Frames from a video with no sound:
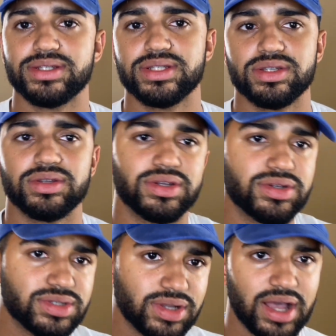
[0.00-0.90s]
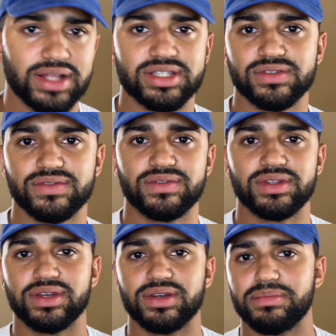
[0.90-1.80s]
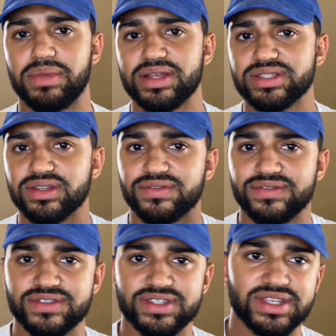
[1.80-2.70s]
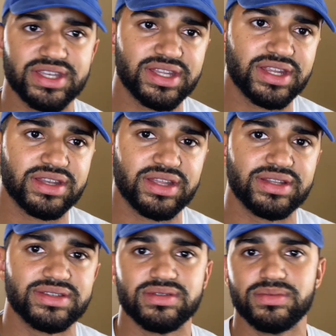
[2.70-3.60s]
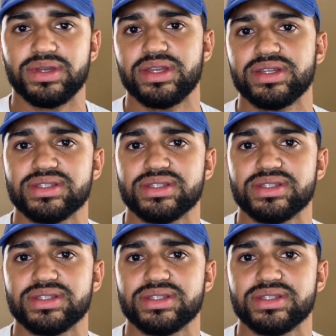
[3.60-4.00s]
And so there's the gods of the men of sin and disobedience,